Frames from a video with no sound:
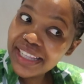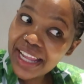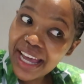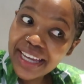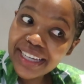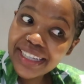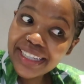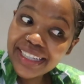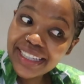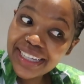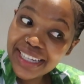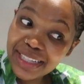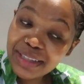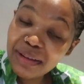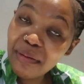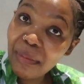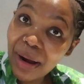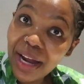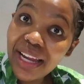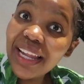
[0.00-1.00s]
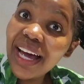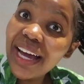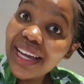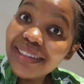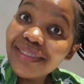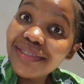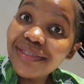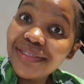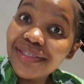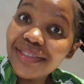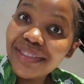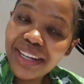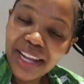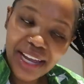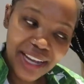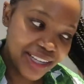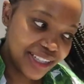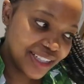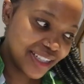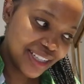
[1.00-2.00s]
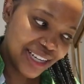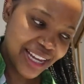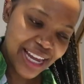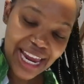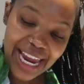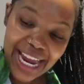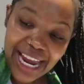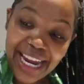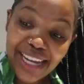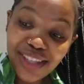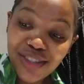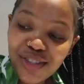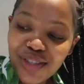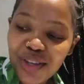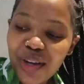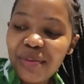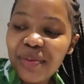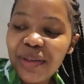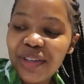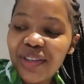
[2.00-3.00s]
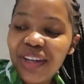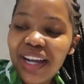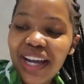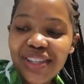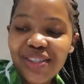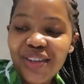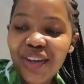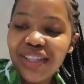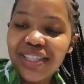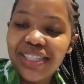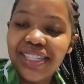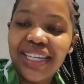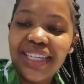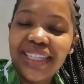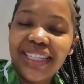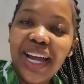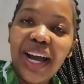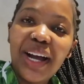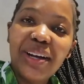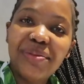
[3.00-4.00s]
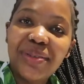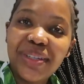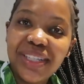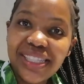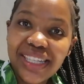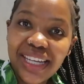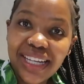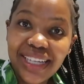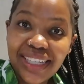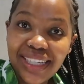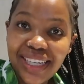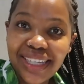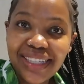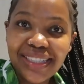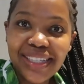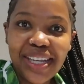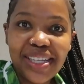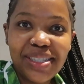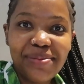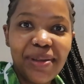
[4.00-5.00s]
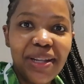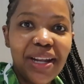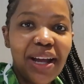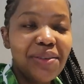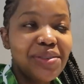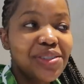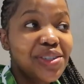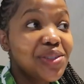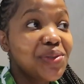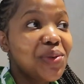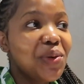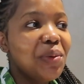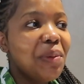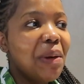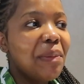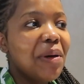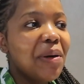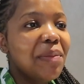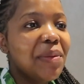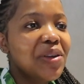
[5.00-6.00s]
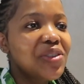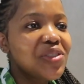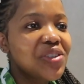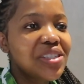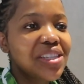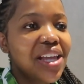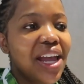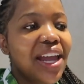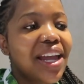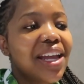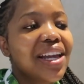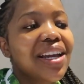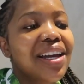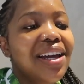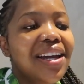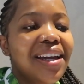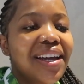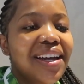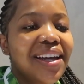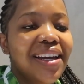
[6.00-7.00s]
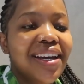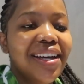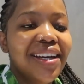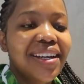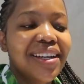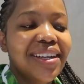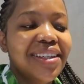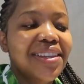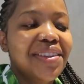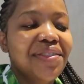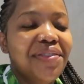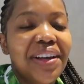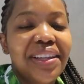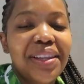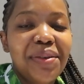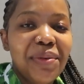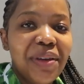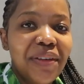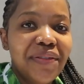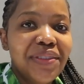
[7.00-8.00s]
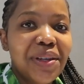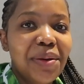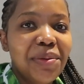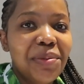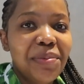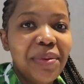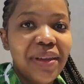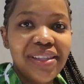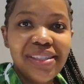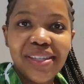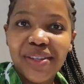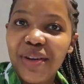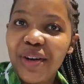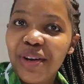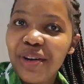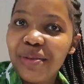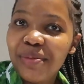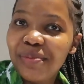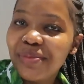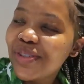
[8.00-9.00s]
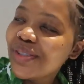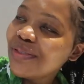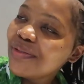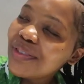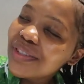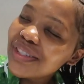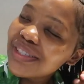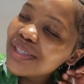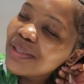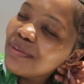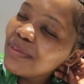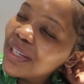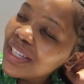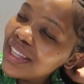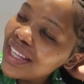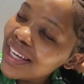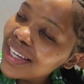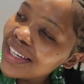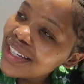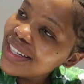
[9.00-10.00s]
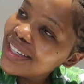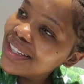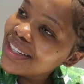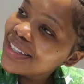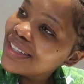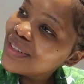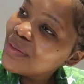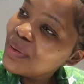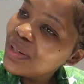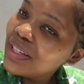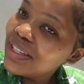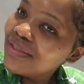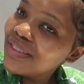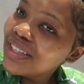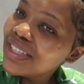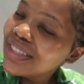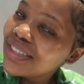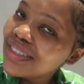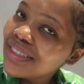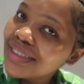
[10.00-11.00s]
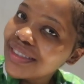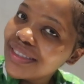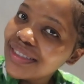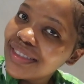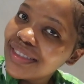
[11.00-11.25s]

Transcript: like in my life. Like, it's so big, you guys can't see it now, but it's like a king size bed. I was just calling my mom, I was just like, the fact that we have double beds at home just feels to me like we're living